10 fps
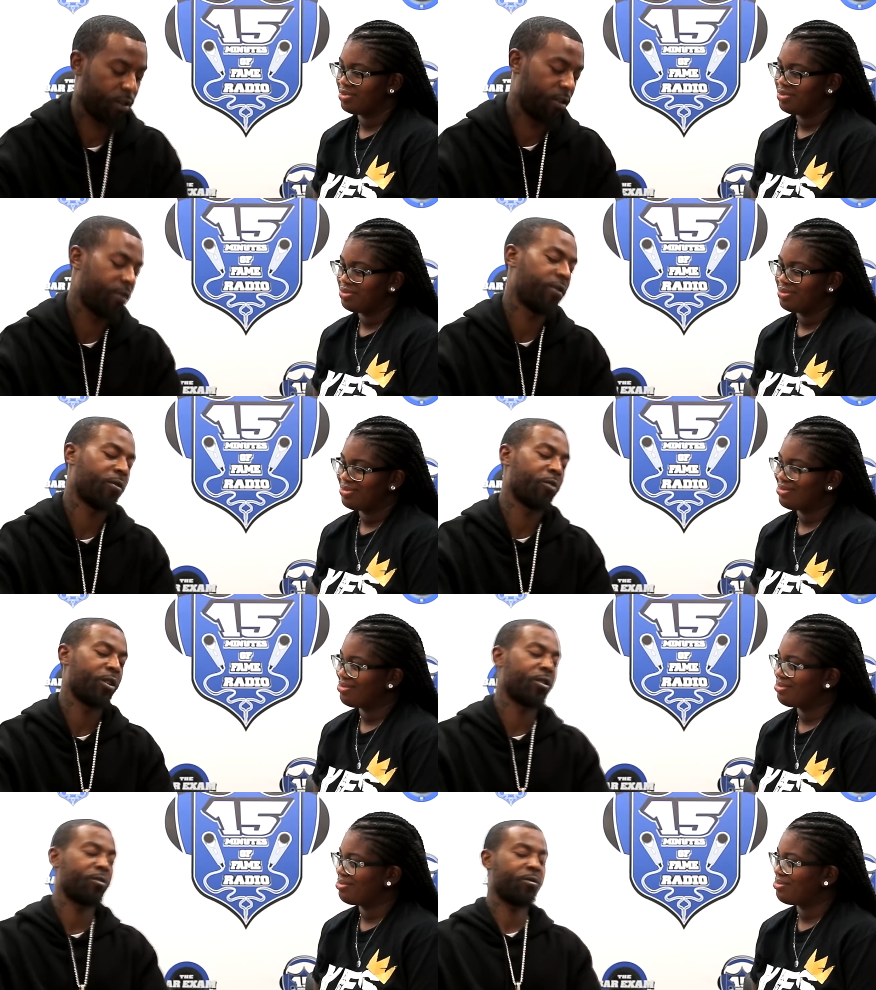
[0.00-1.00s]
Speaker 1: for
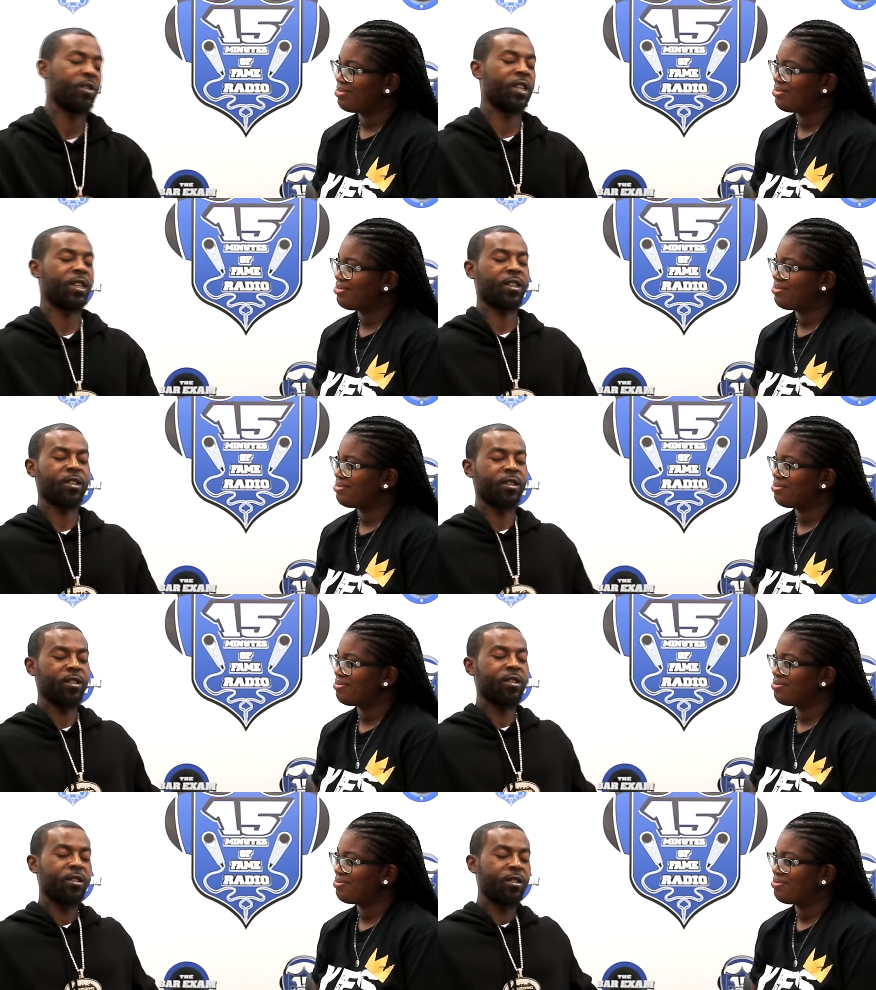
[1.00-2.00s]
real. Like.
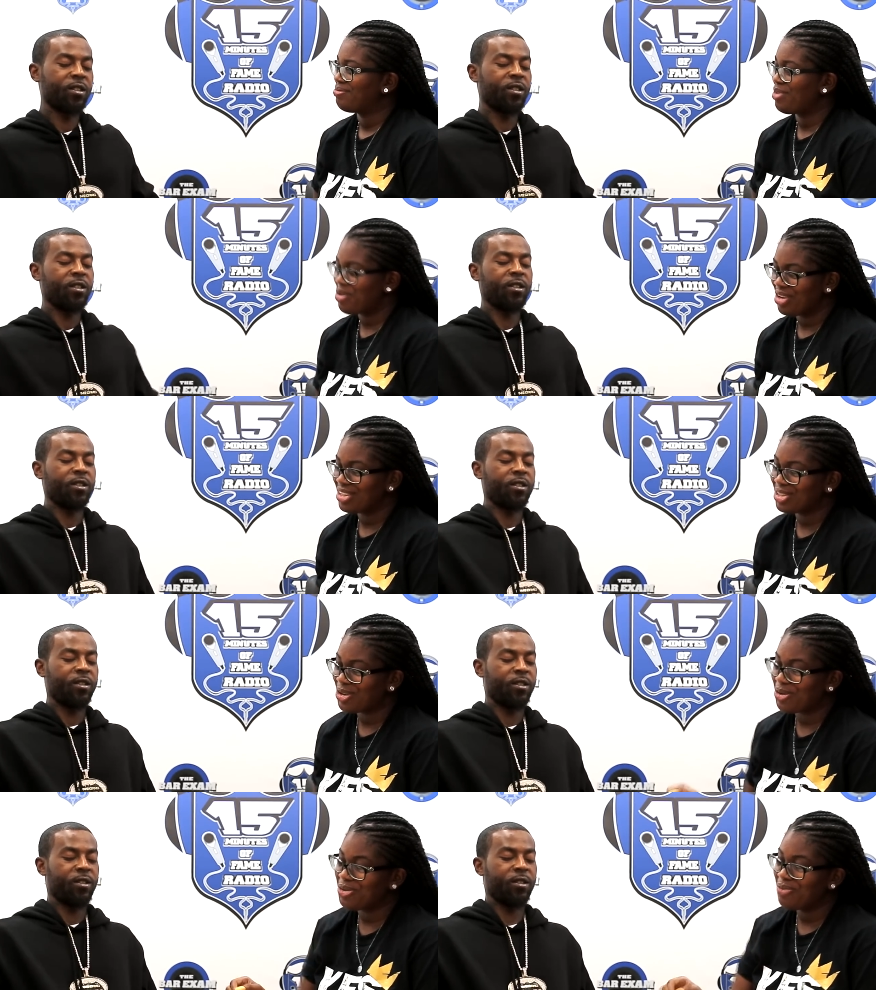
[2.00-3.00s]
Speaker 2: All right,
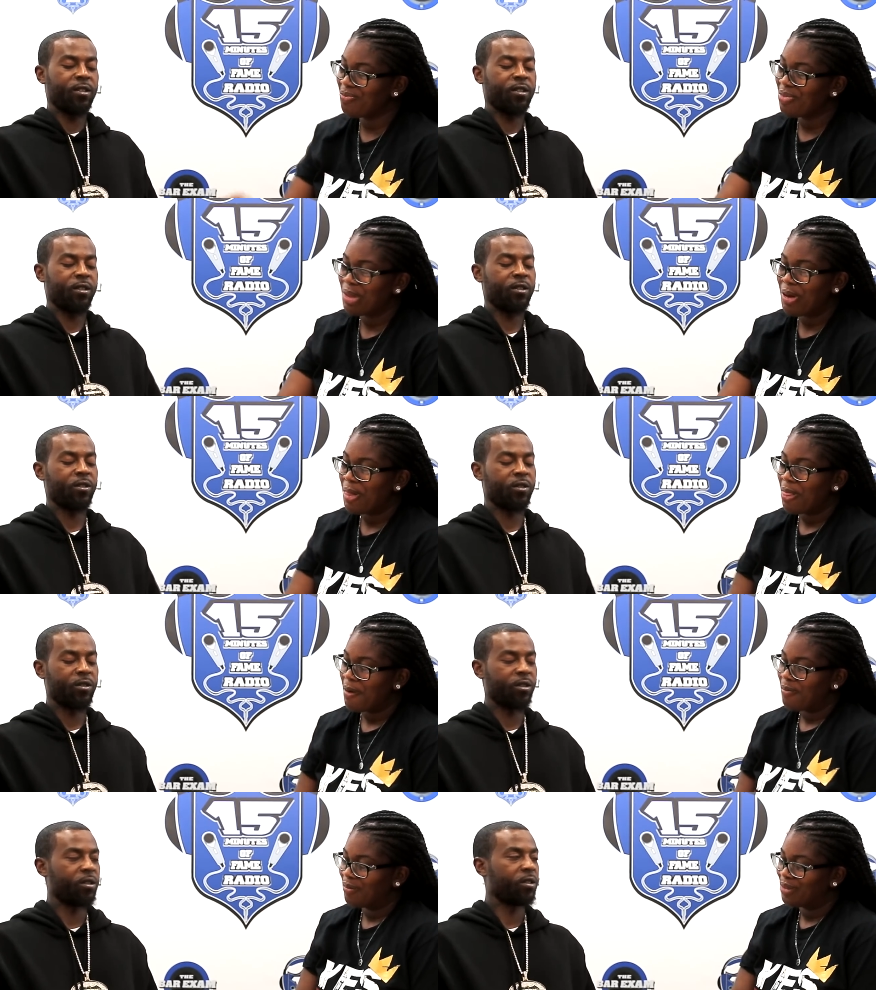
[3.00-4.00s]
so
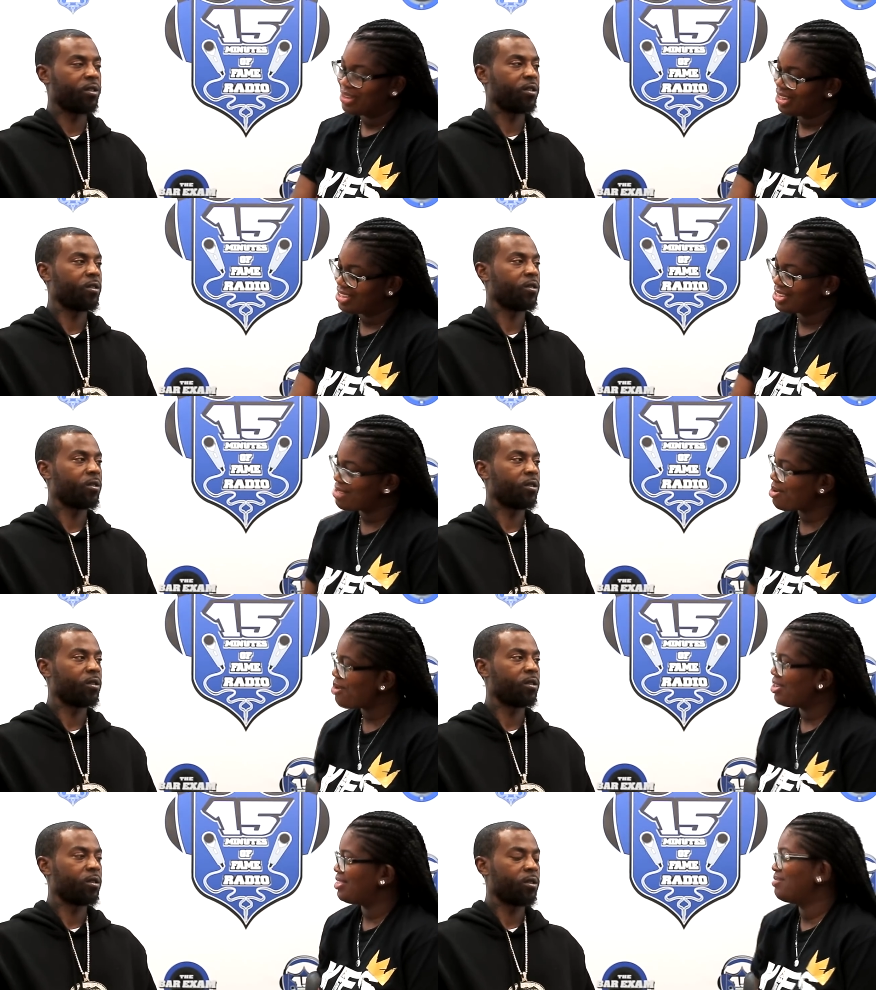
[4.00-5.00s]
let's keep
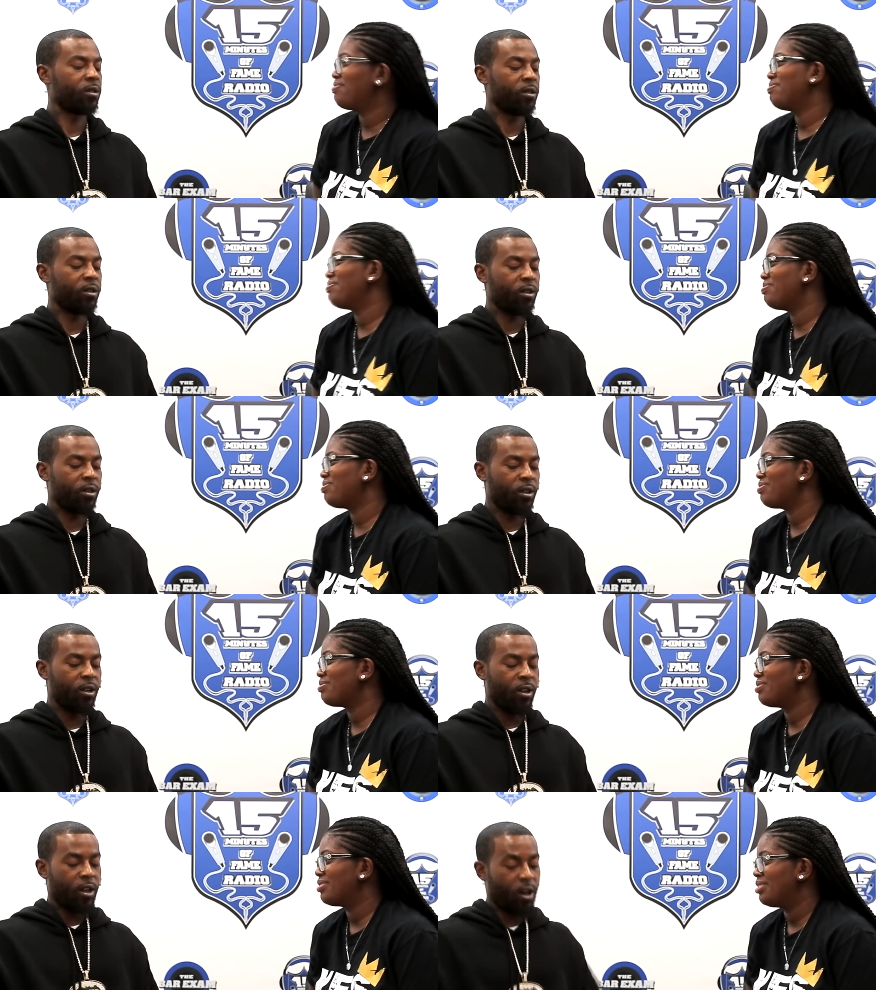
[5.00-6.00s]
going.
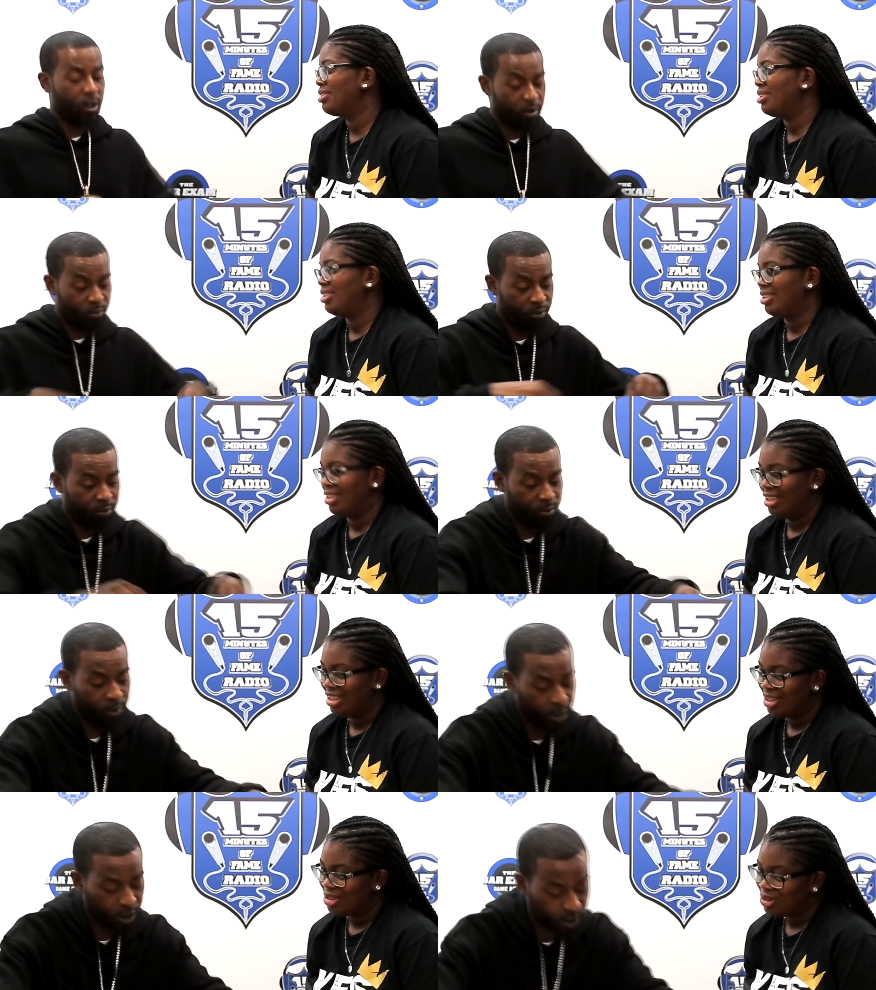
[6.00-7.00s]
Speaker 1: Um.
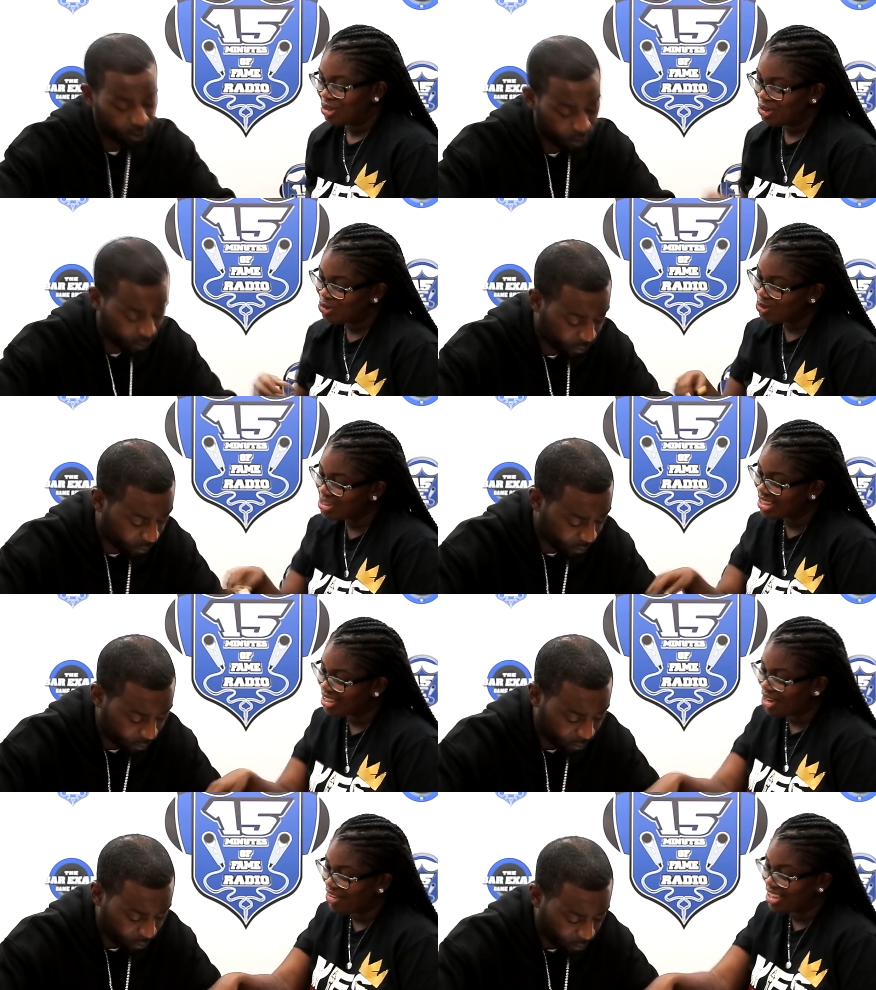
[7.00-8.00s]
Yeah.
Speaker 2: You
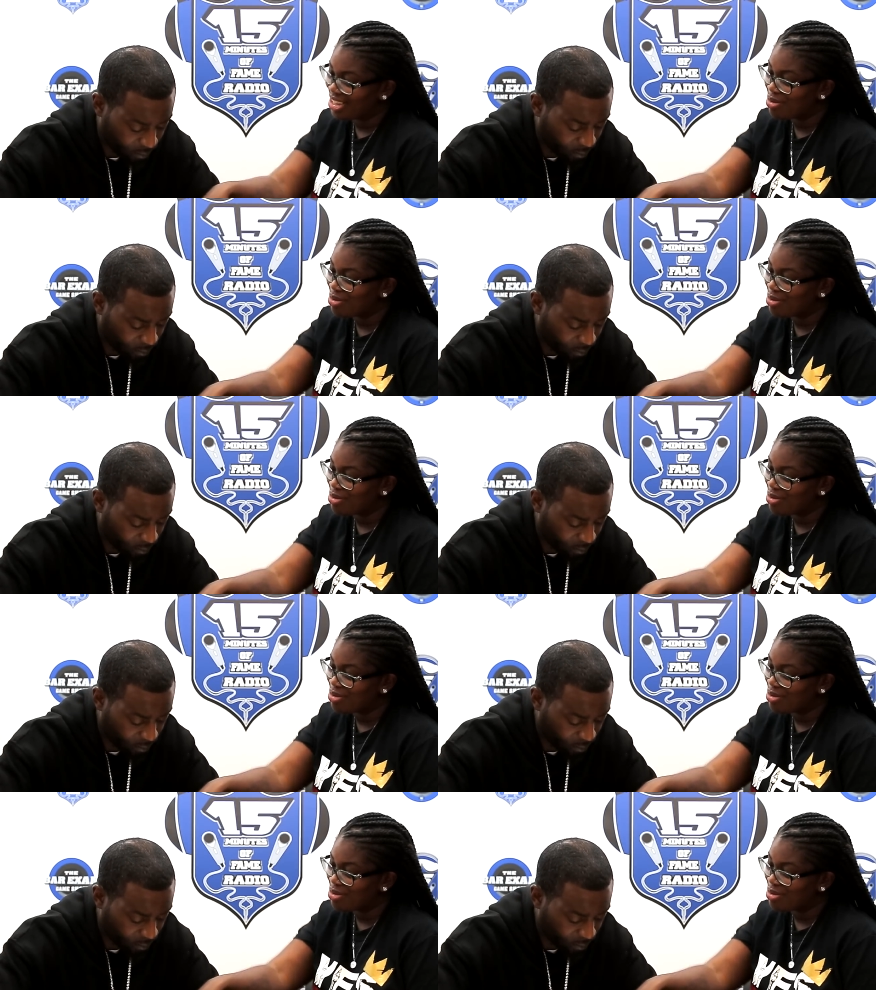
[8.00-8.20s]
did all right.